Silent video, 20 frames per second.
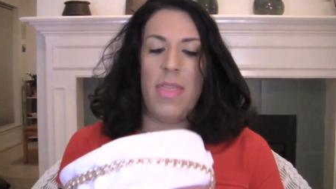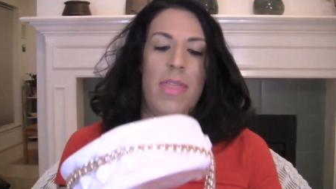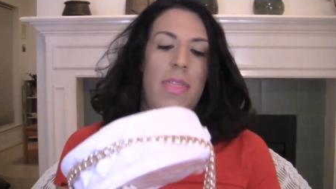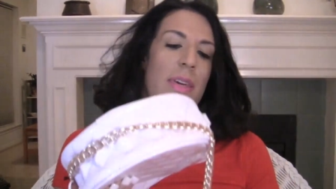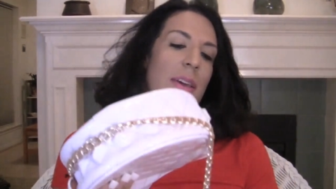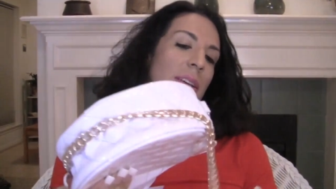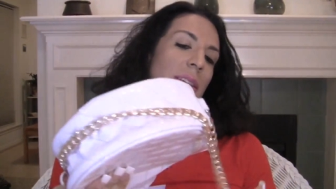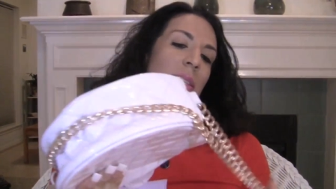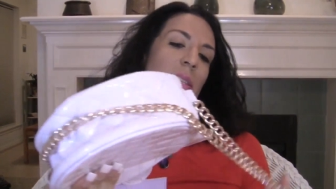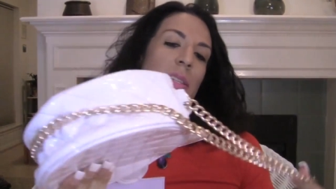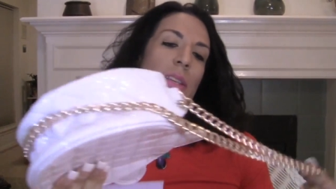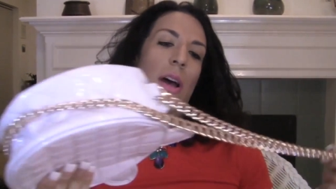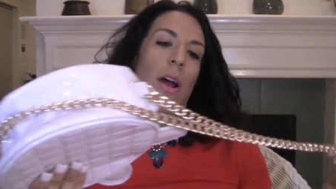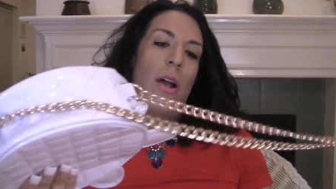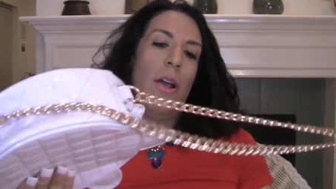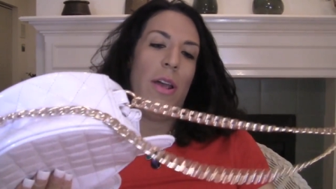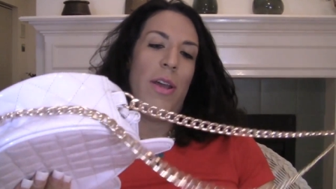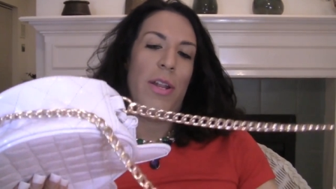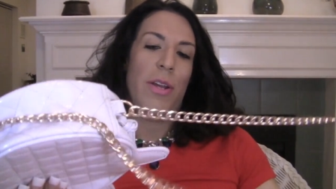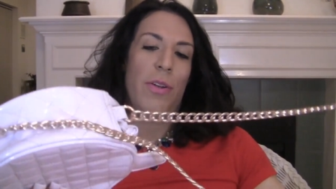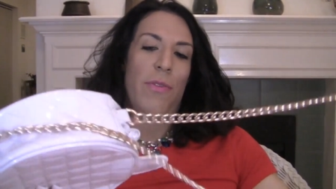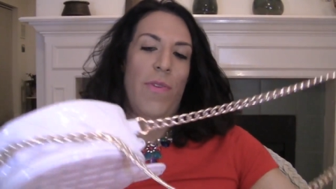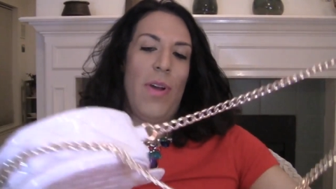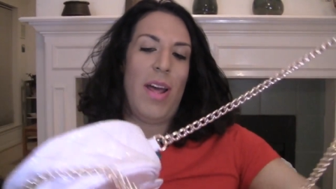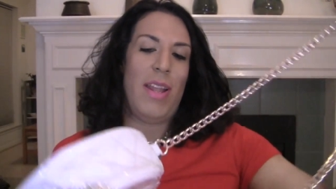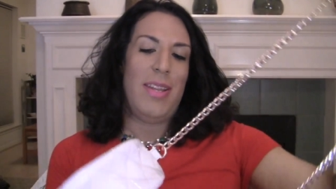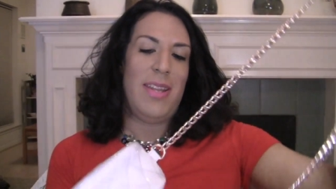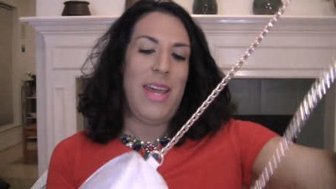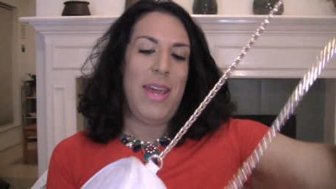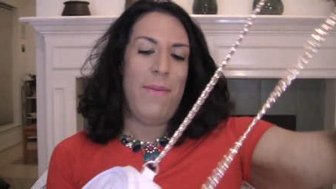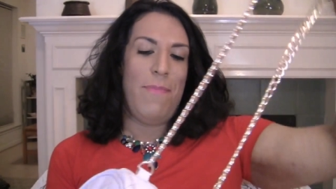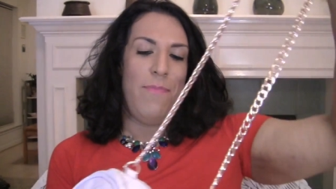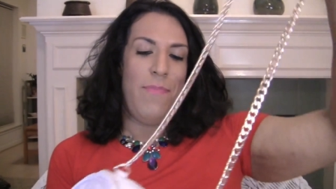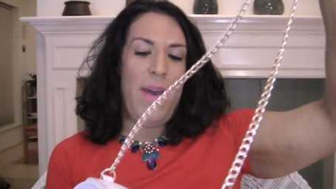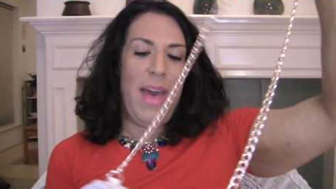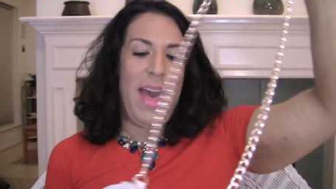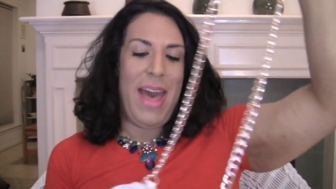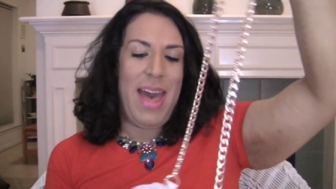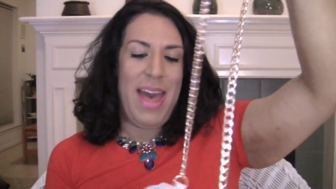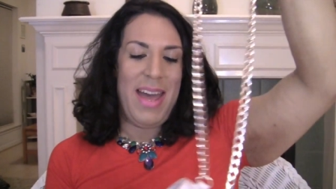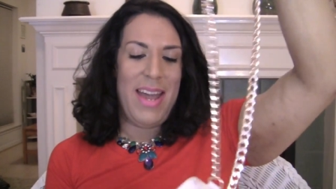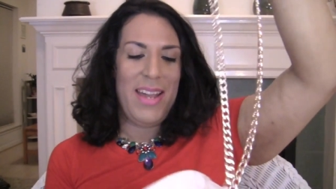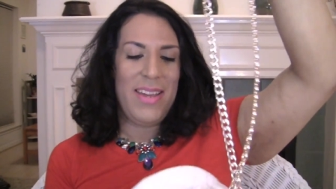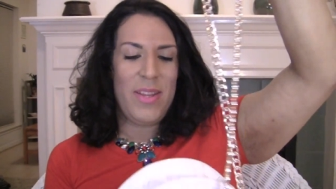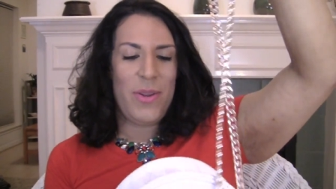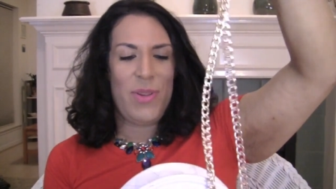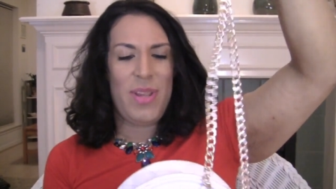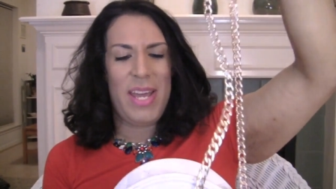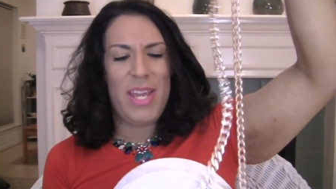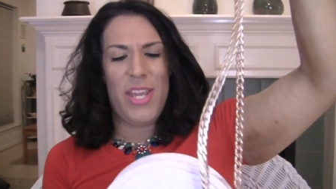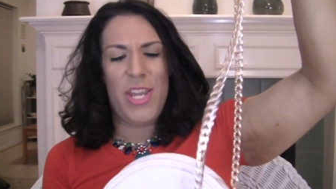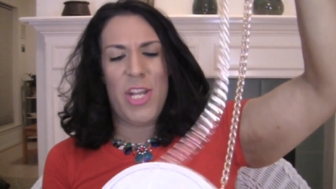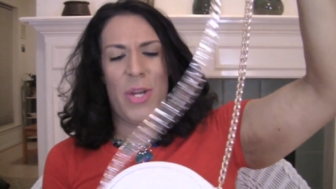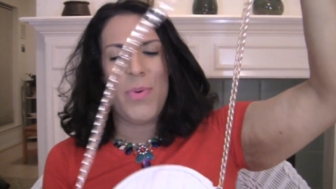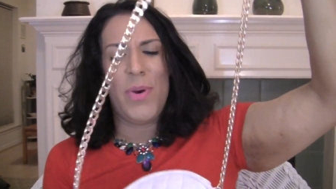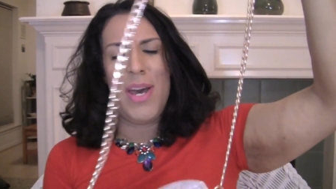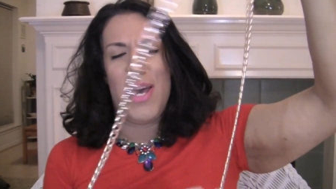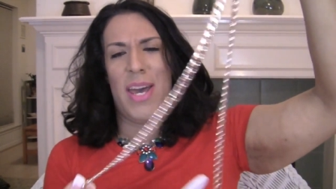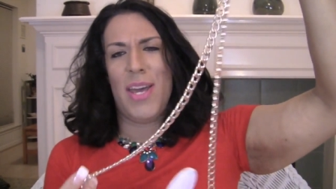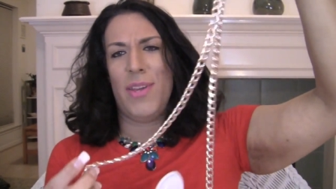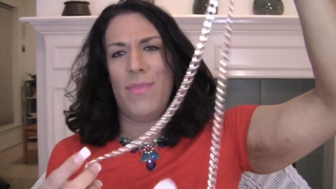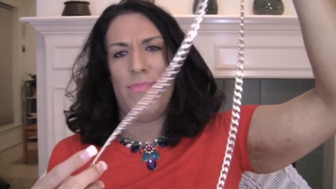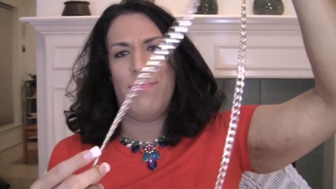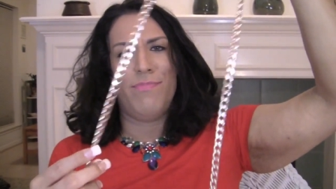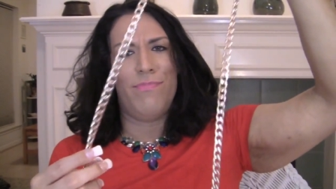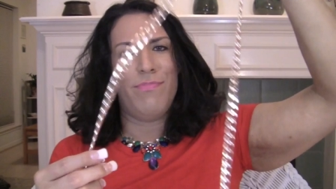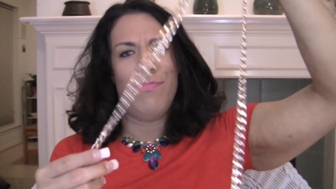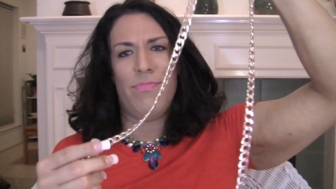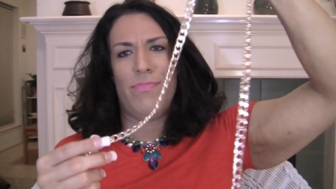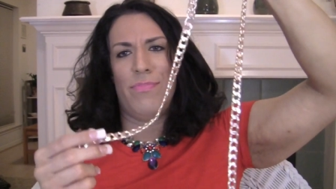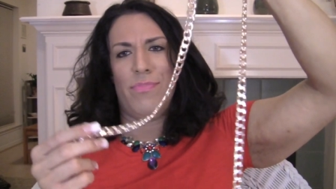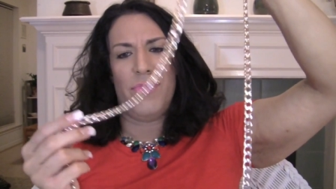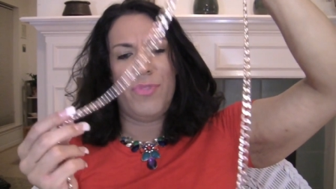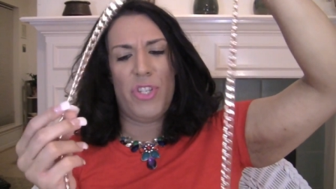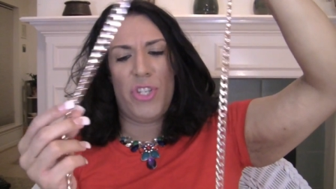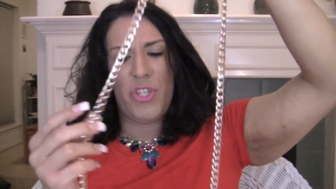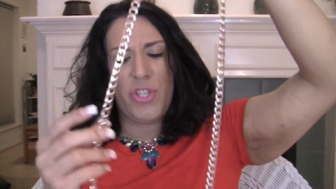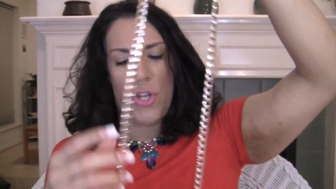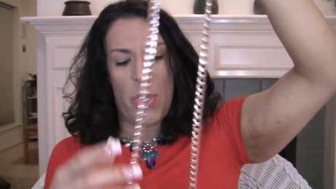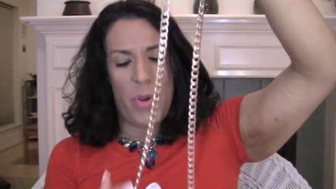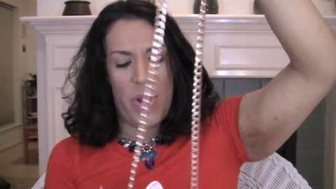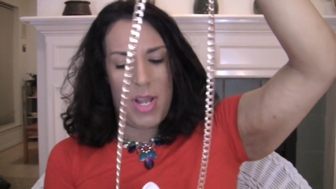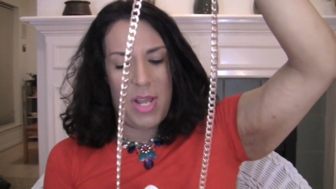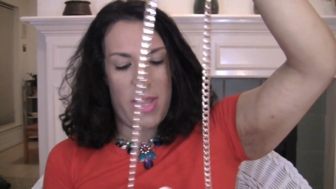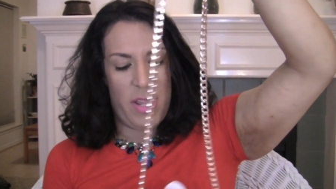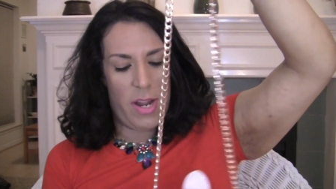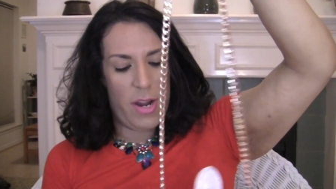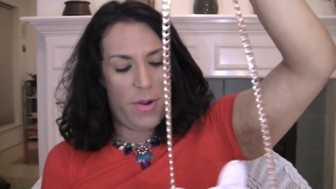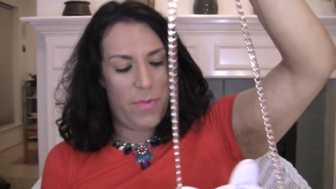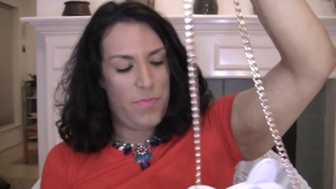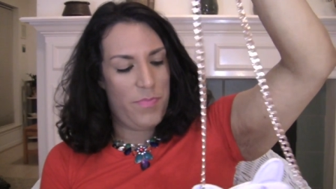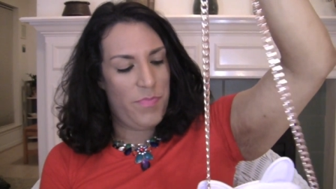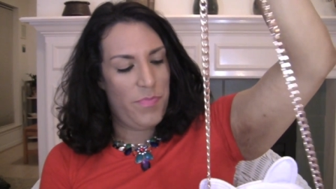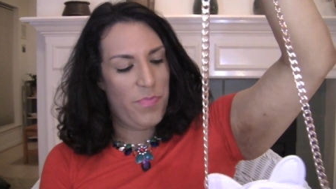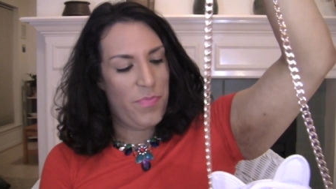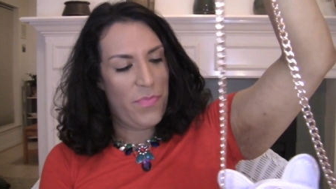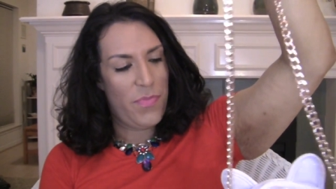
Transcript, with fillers: This Ariana Grande bag. They're like, you know what? Just throw it in there.